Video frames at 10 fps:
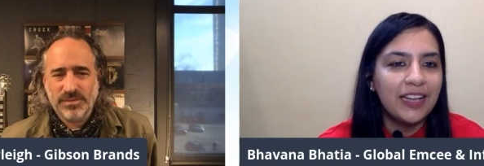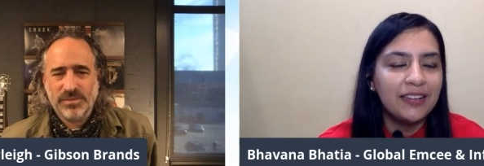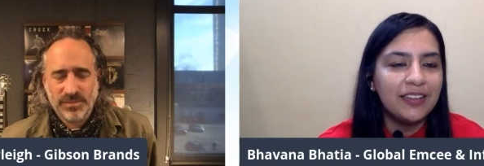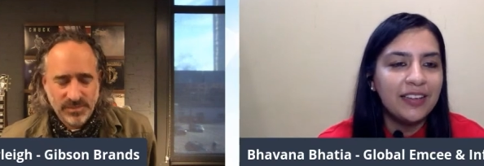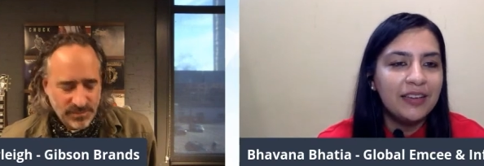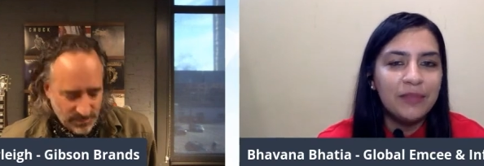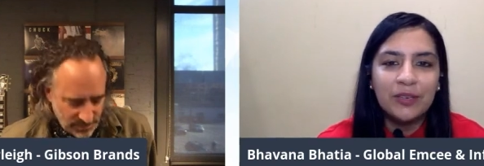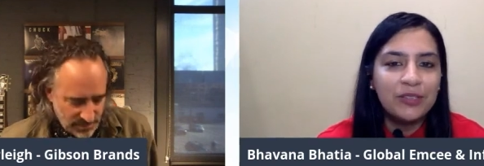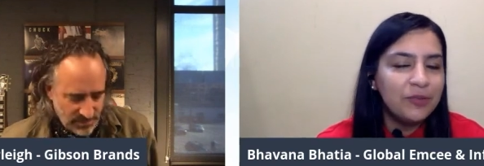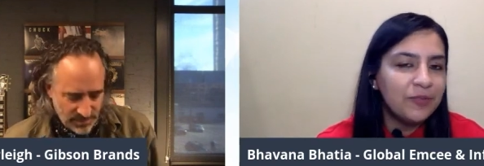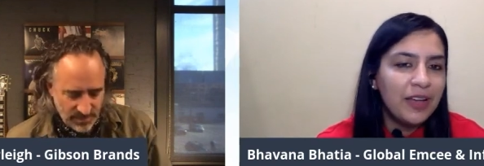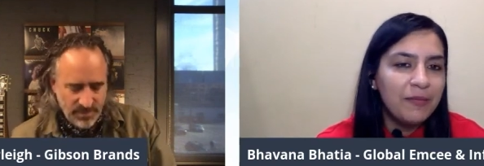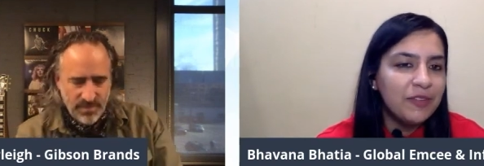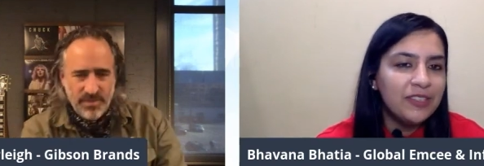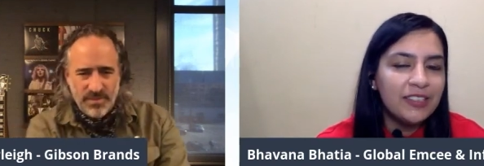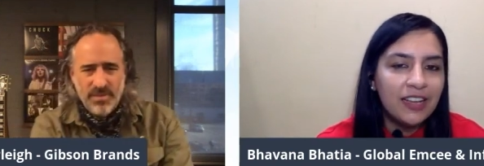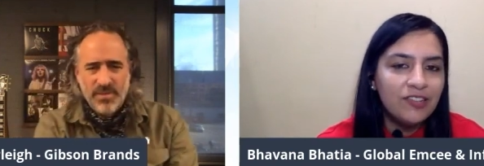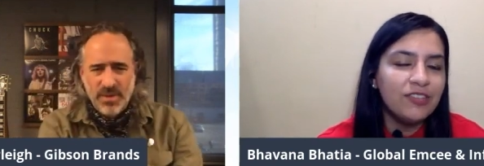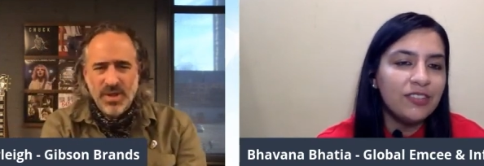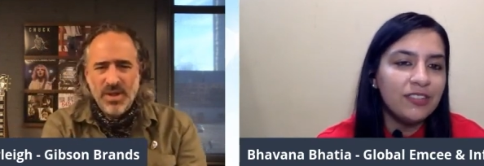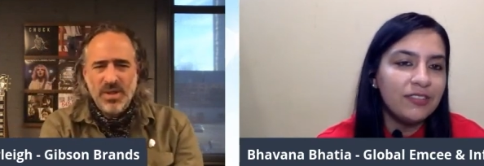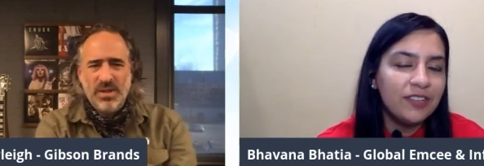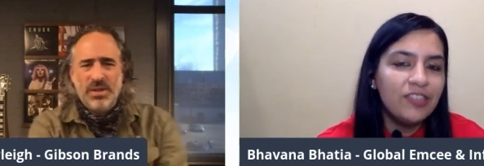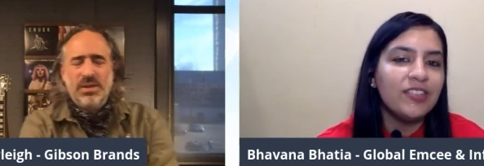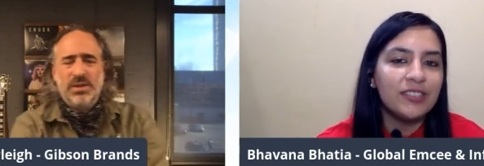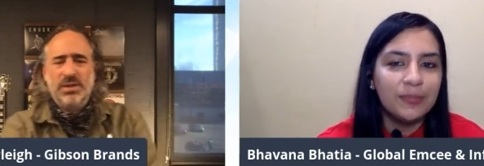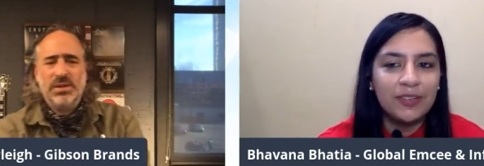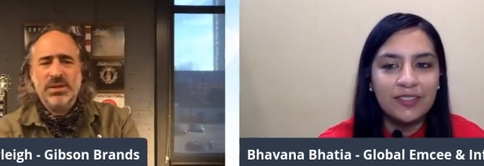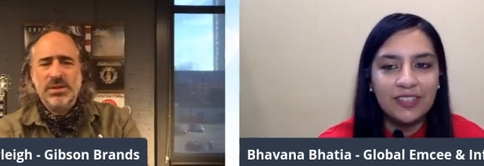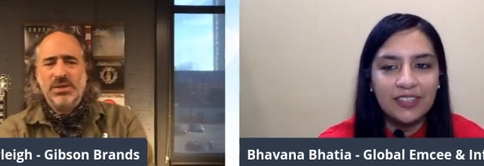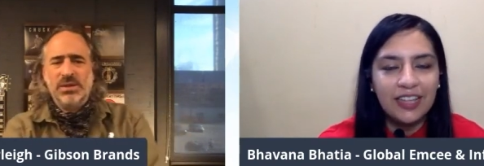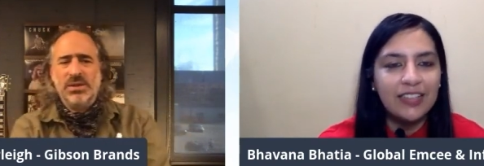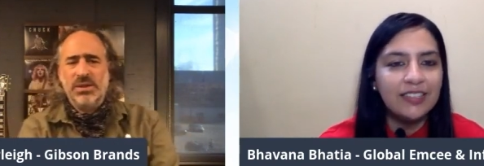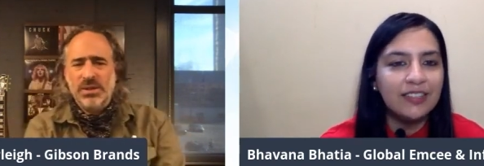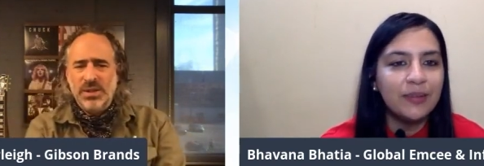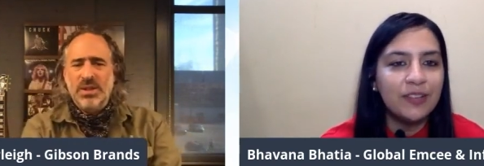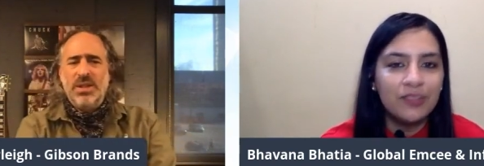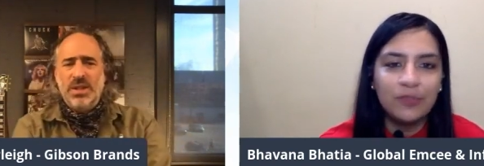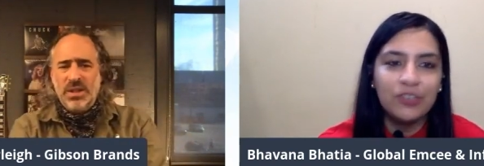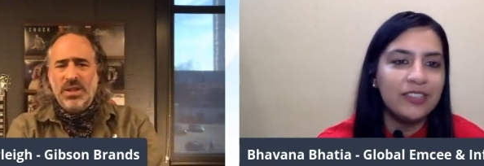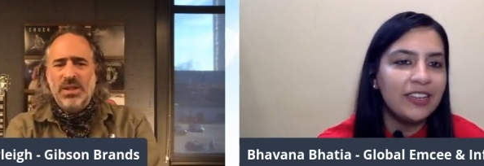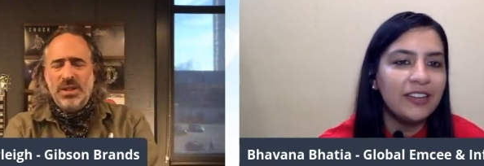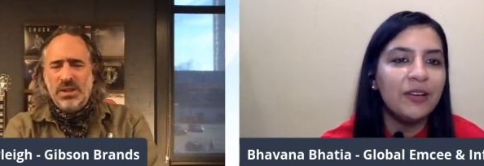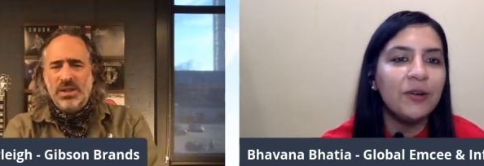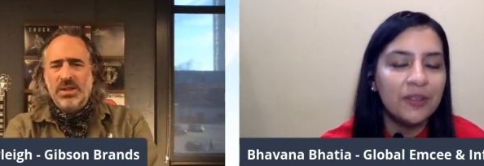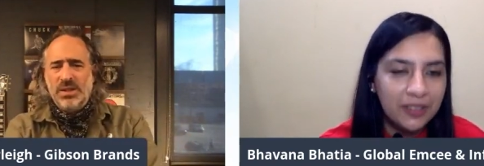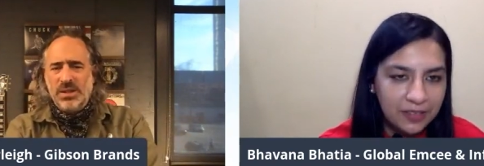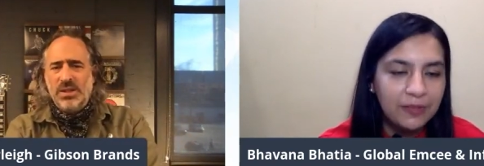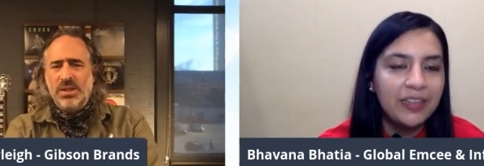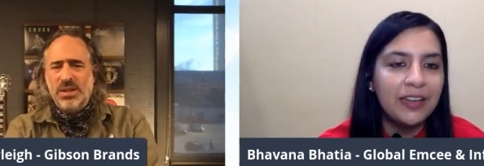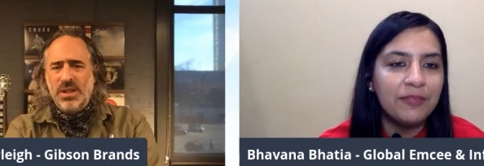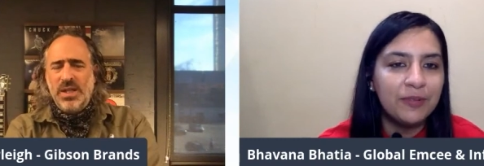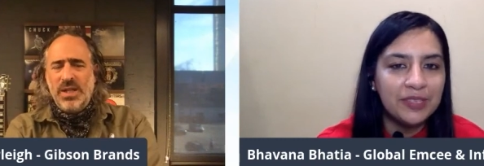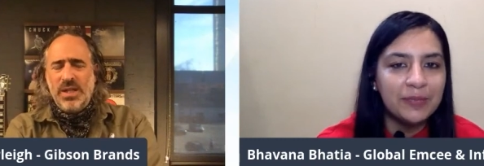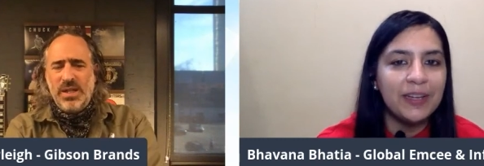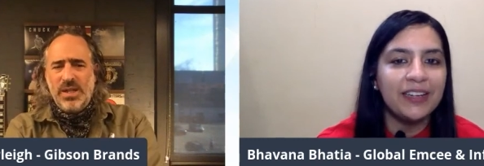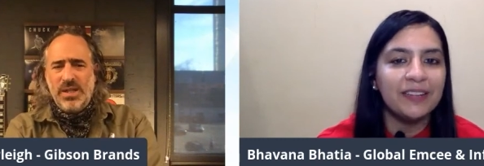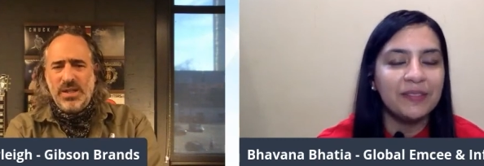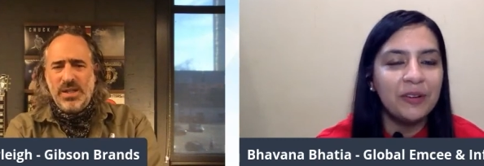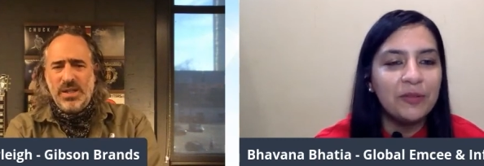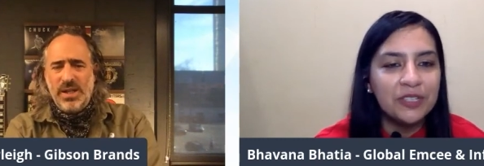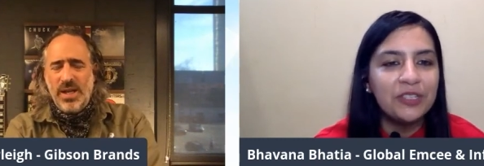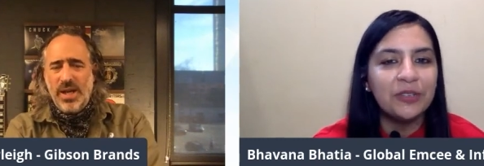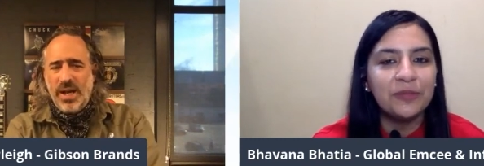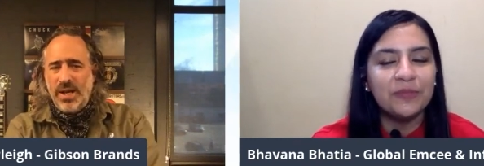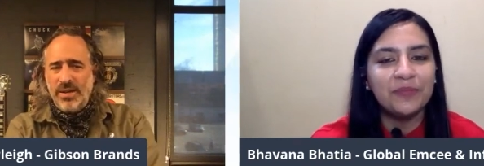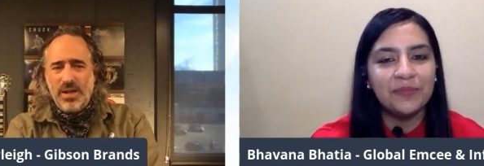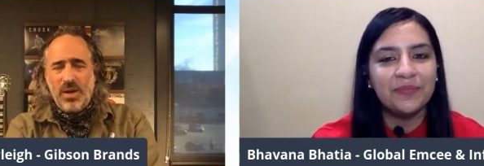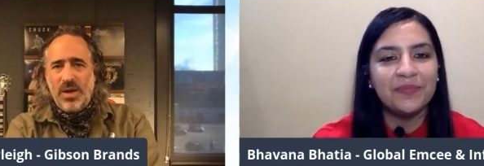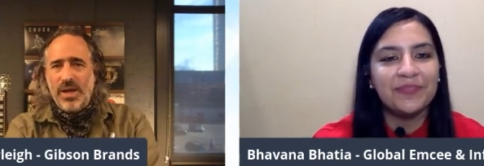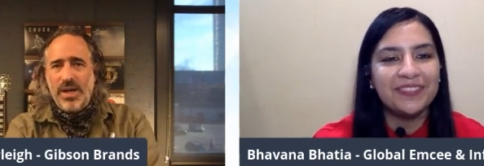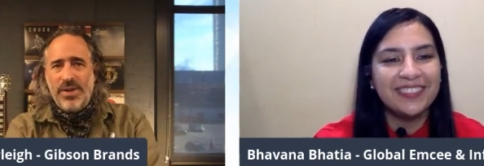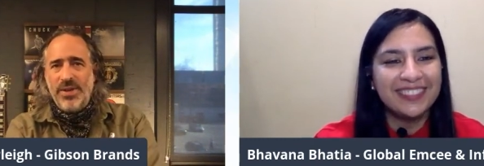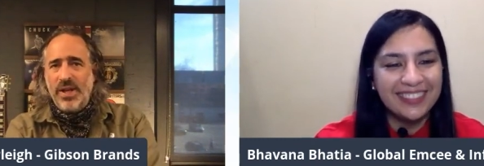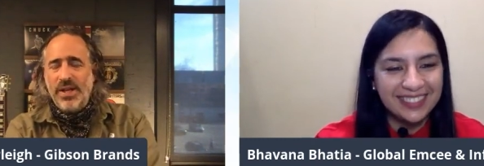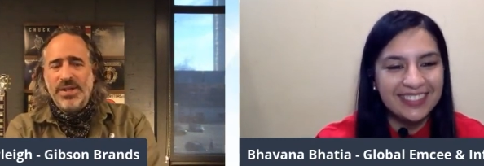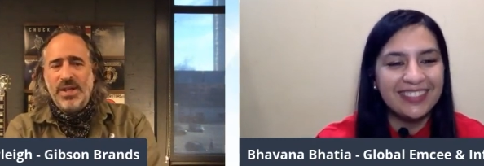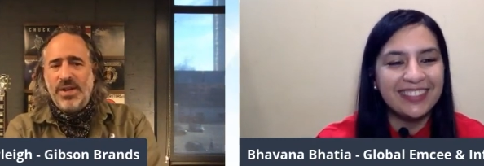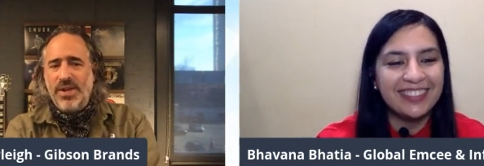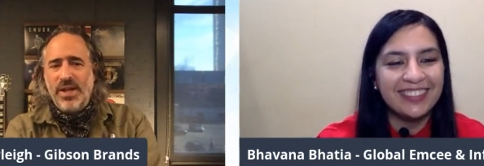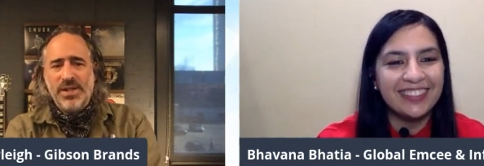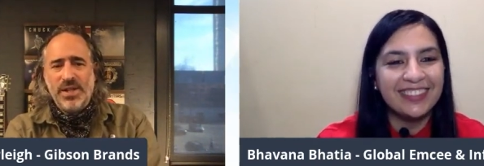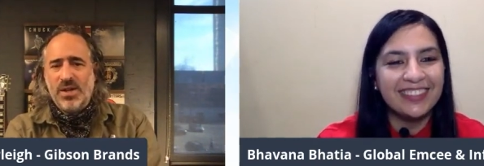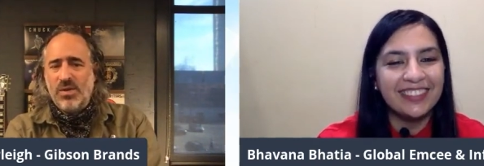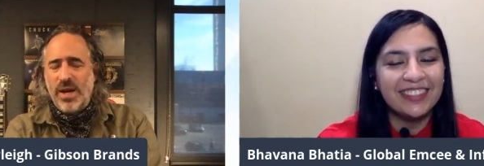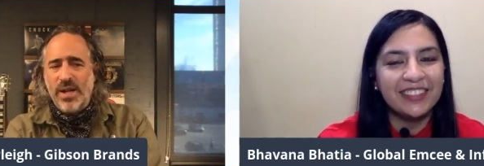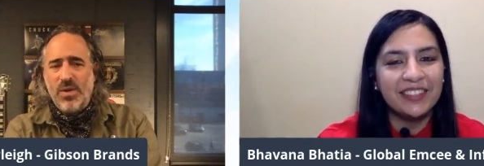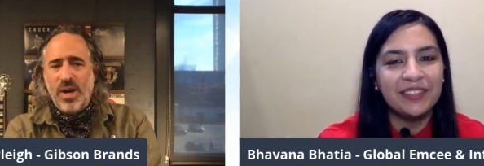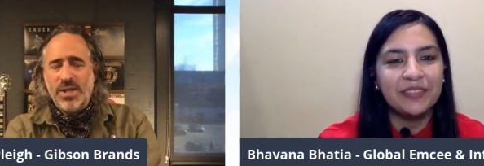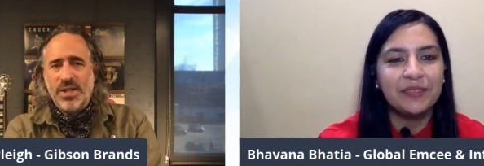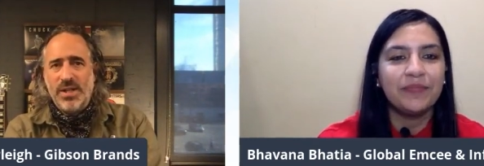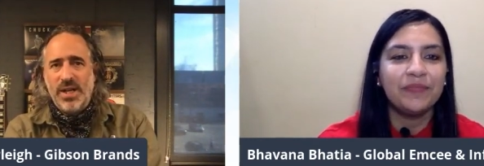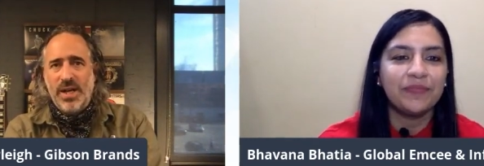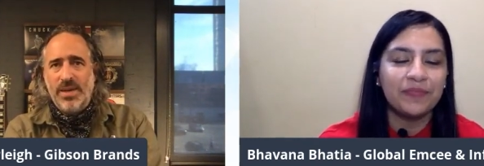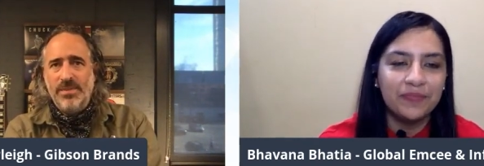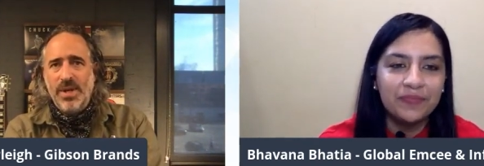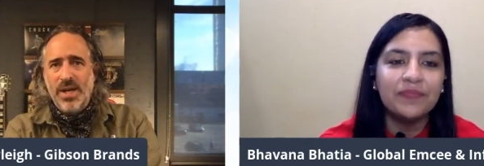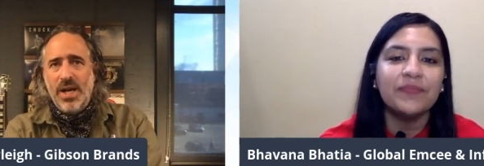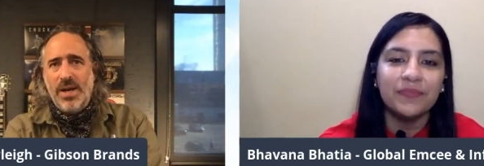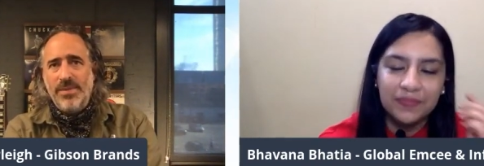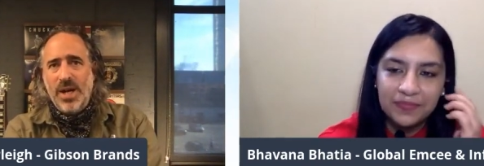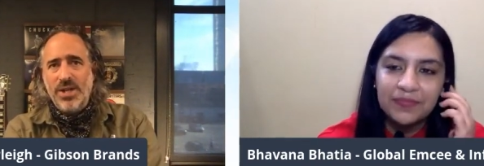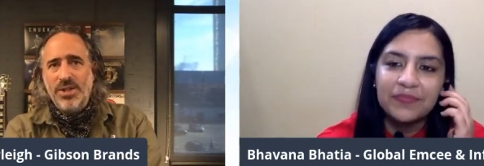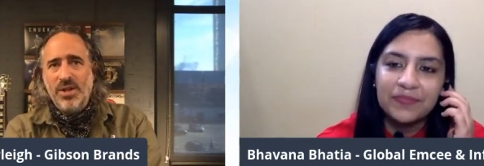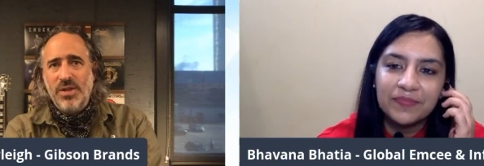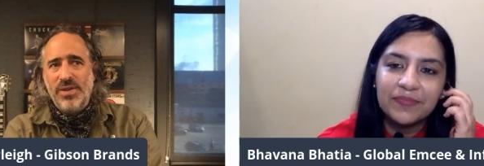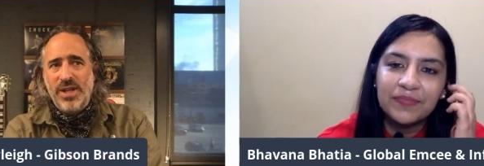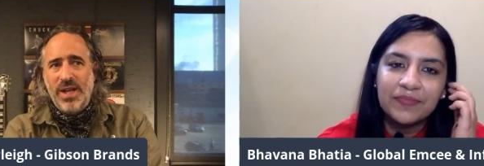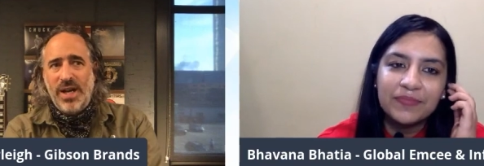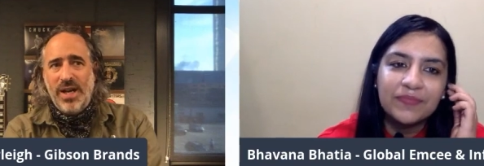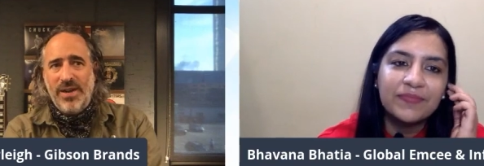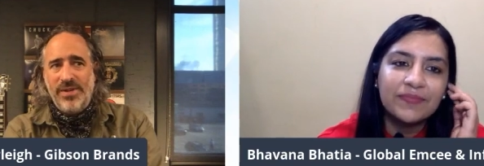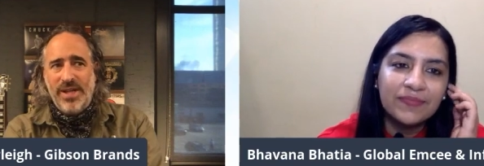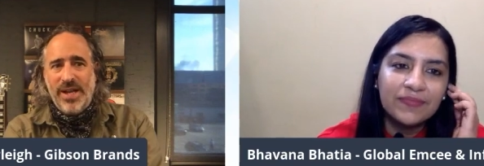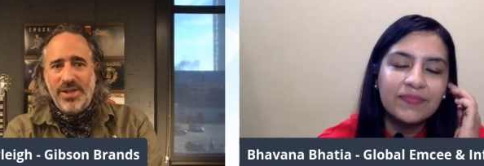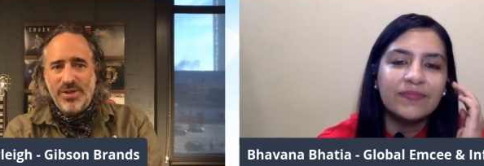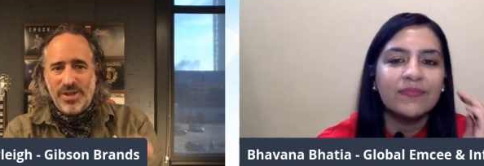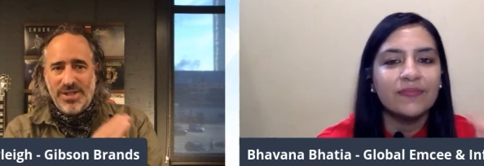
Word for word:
Speaker 1: that? Because you've come with such uh, rich experience, and that's the question which is lingering on in everyone's mind.
Speaker 2: Over yeah, no, I, I think it's I think it's a great question. Um, I'm not sure of the I have the answer